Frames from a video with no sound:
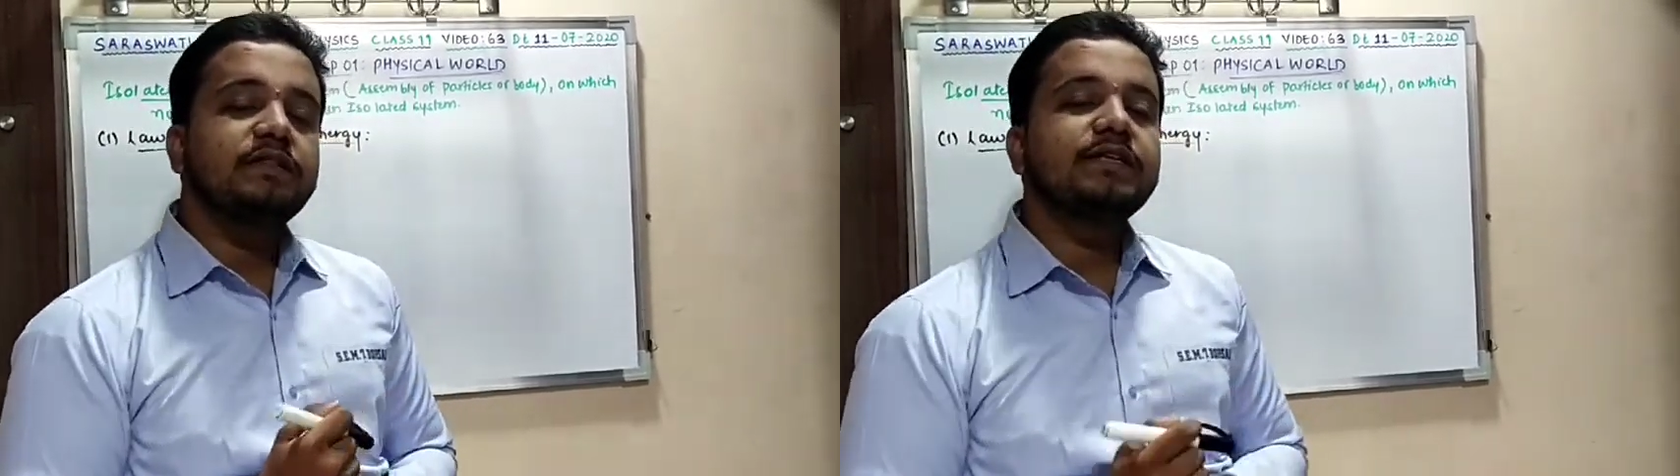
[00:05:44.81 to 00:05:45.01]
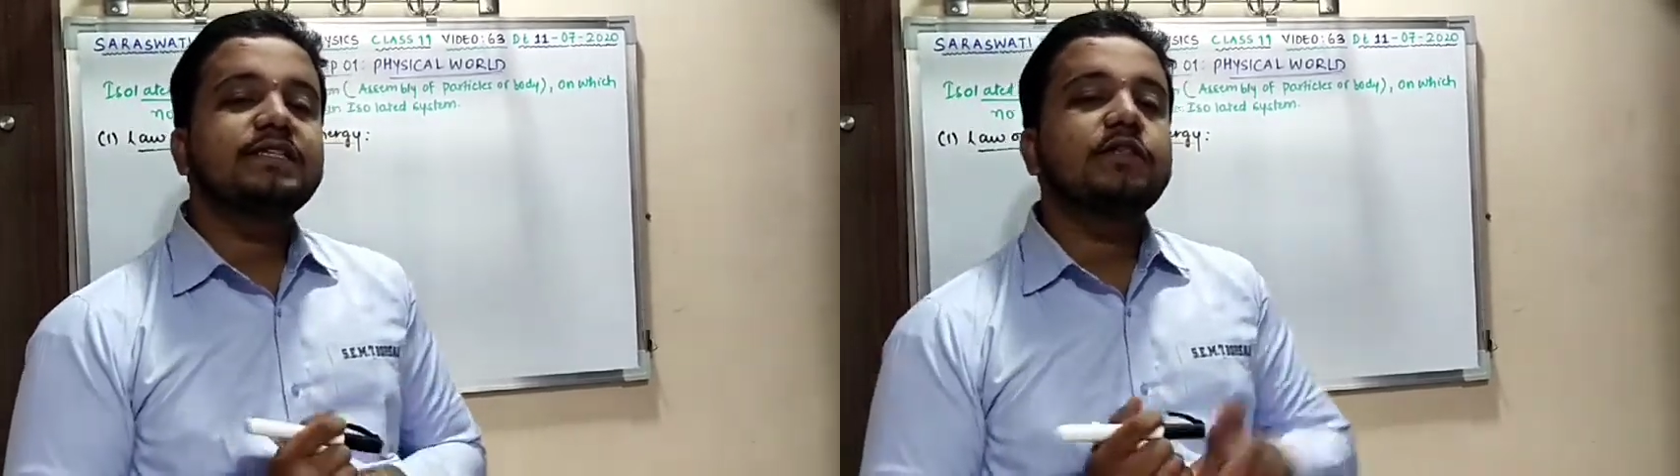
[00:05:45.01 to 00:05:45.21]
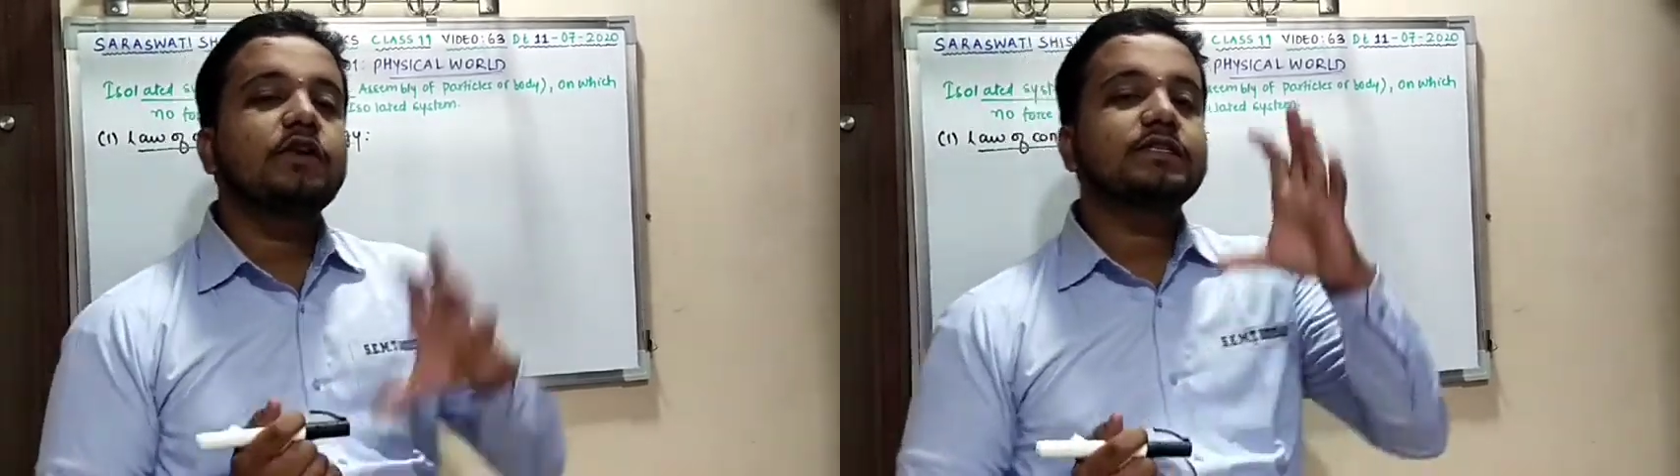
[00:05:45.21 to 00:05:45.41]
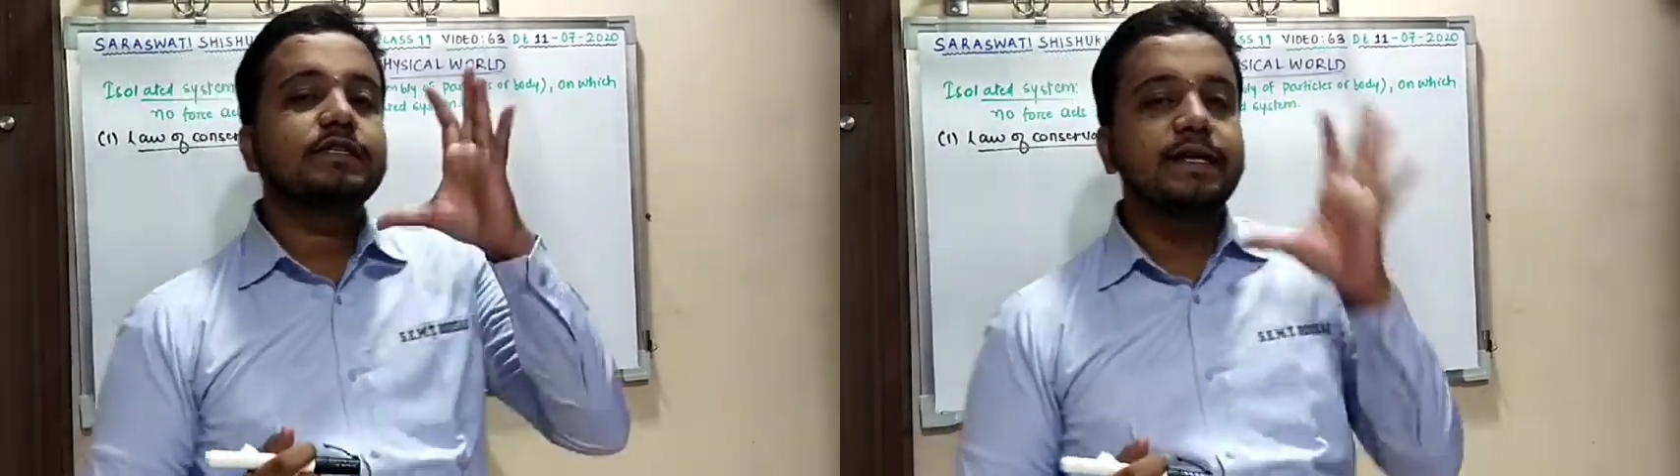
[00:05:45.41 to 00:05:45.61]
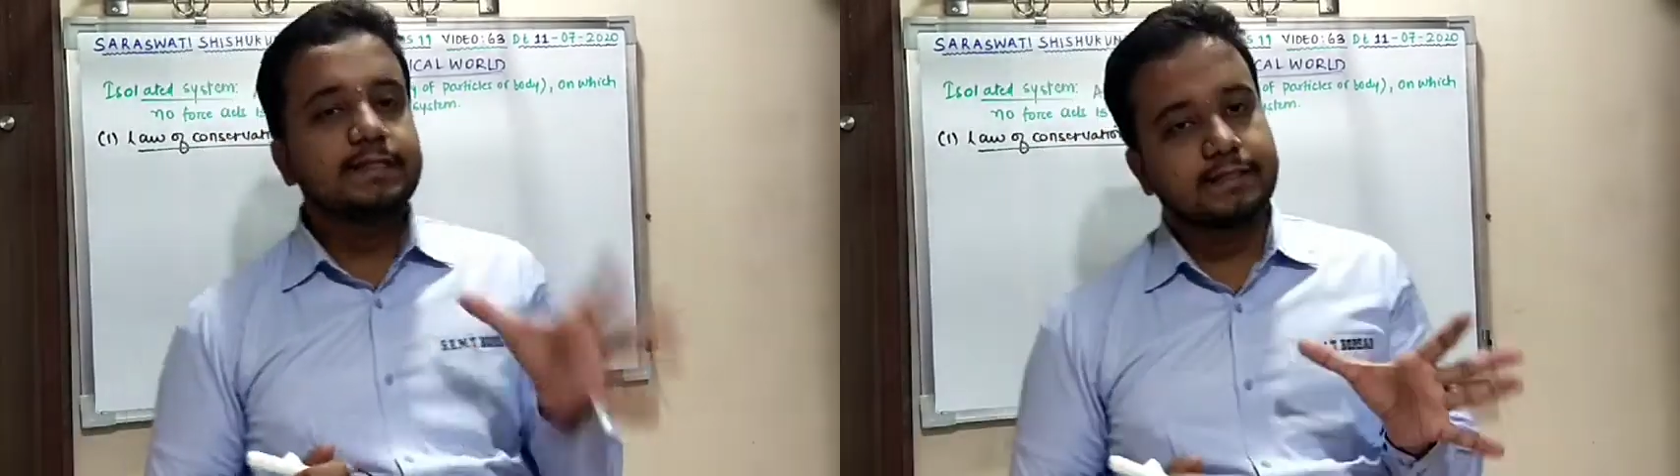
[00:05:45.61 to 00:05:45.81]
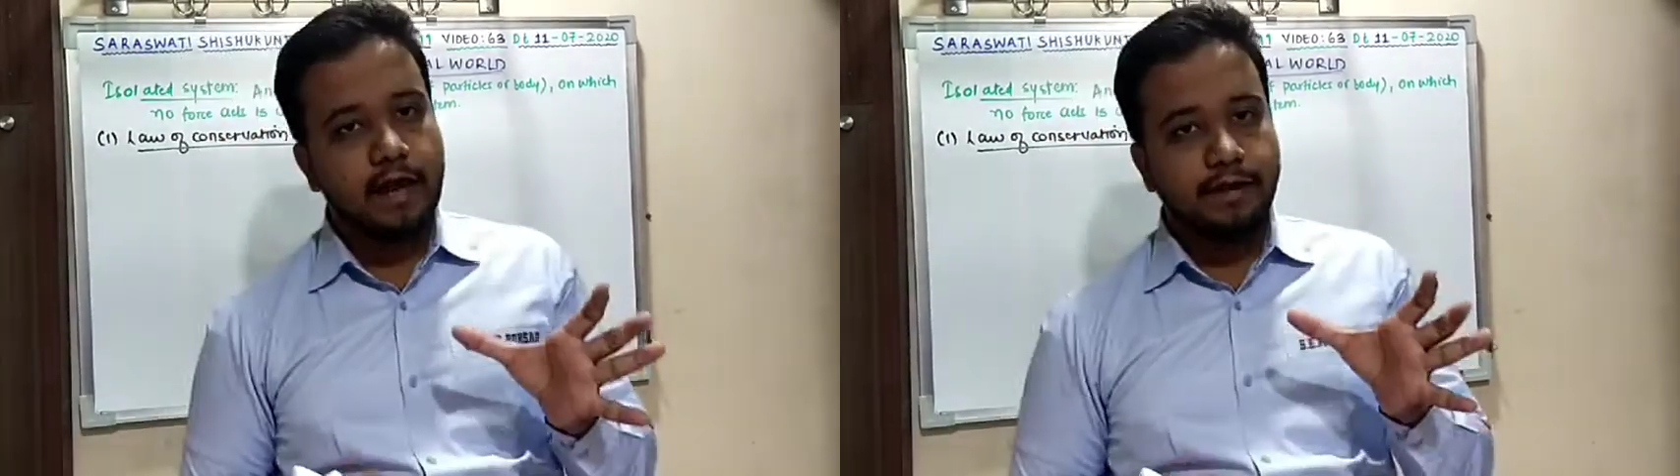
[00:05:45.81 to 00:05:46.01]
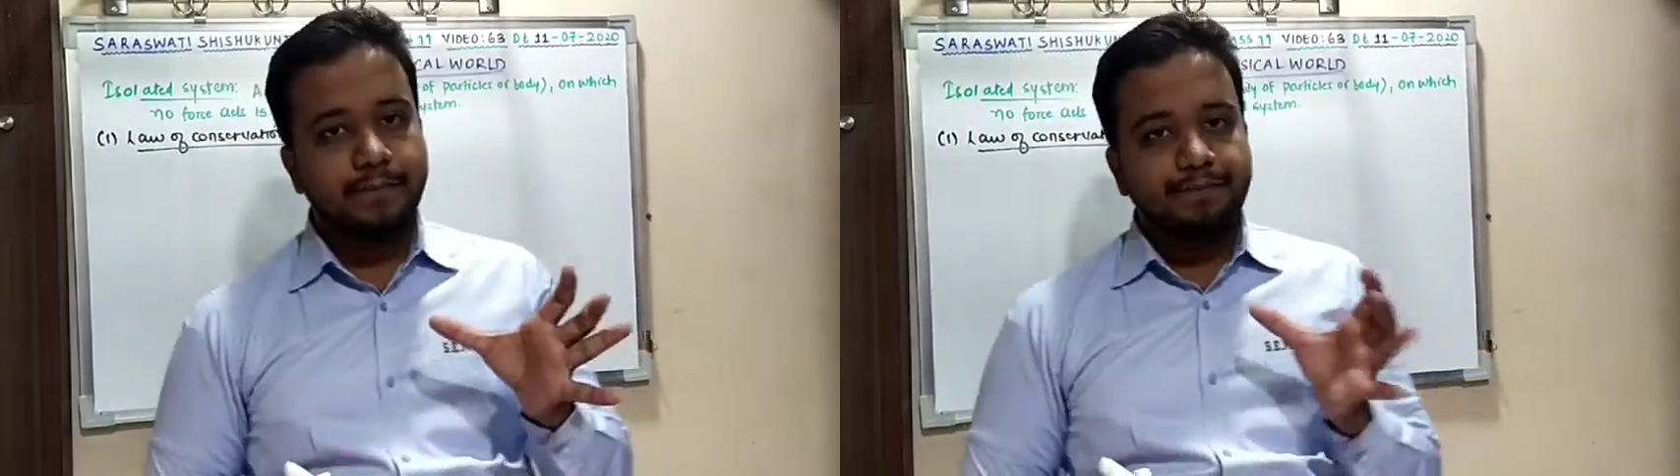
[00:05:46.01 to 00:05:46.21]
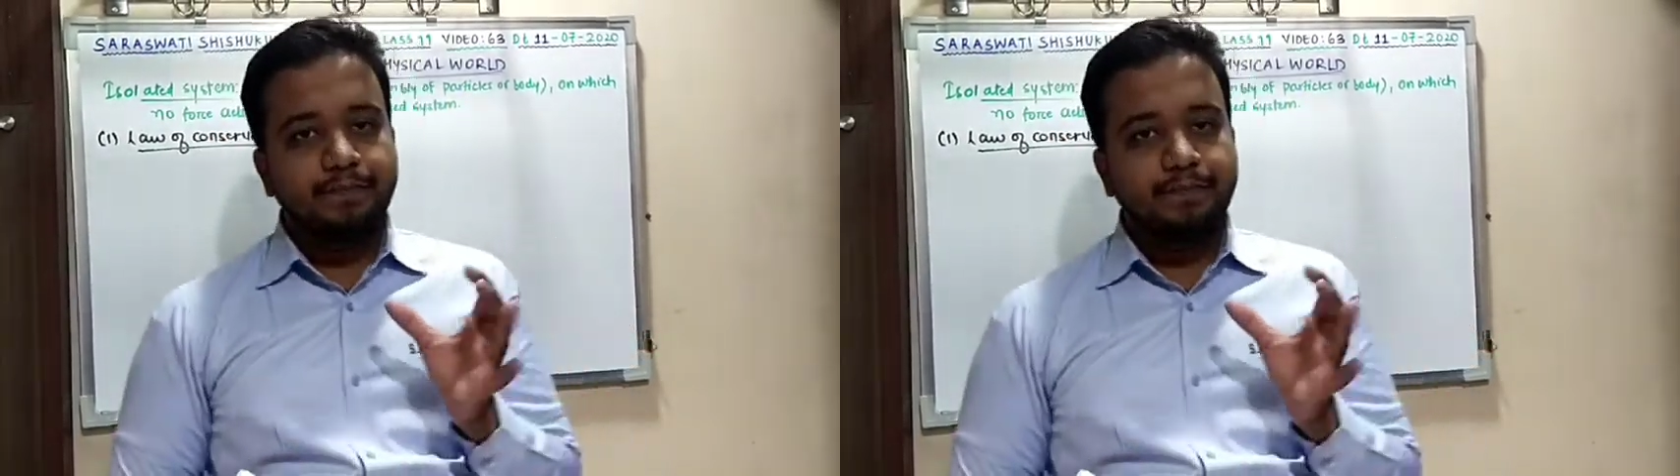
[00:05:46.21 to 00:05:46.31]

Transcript: This law states that